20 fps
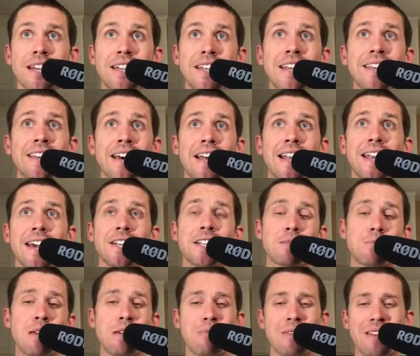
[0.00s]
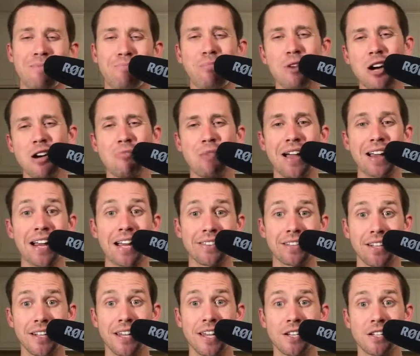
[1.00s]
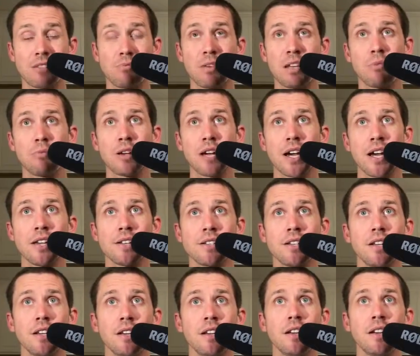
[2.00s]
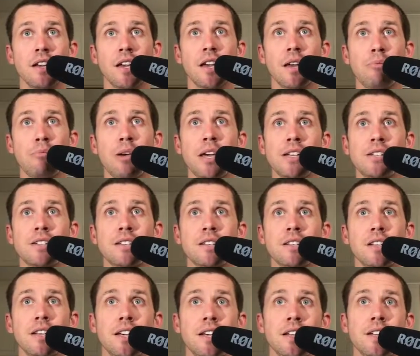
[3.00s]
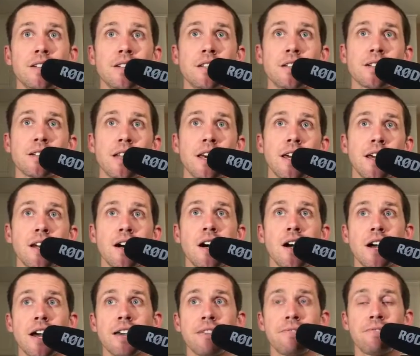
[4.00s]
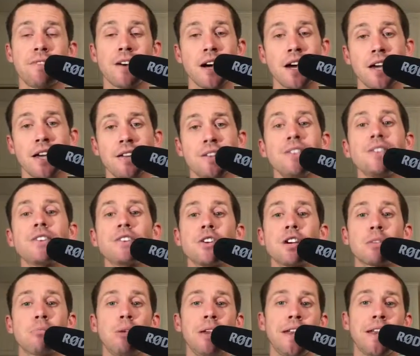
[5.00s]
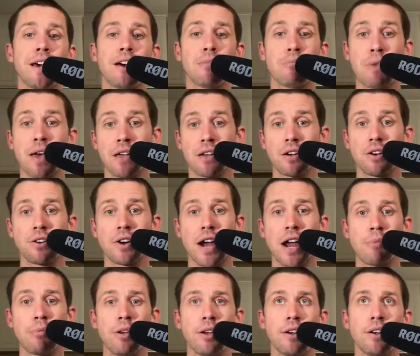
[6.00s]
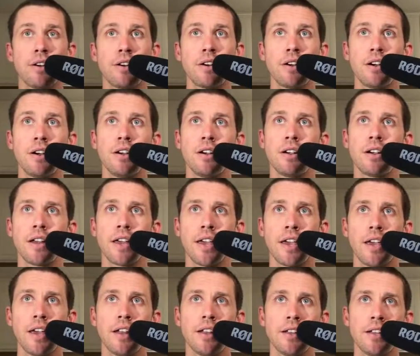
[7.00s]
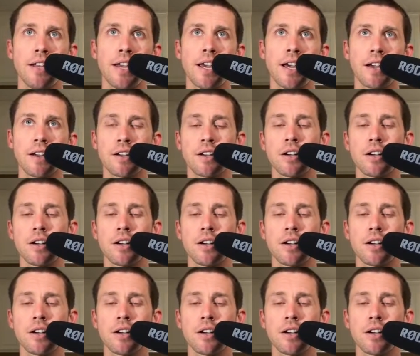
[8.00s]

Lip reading: need that laser beam, and boom, I got the laser beam, guys. And basically it's just like, all right, fine, you took me down, Mega Crab here, and yeah,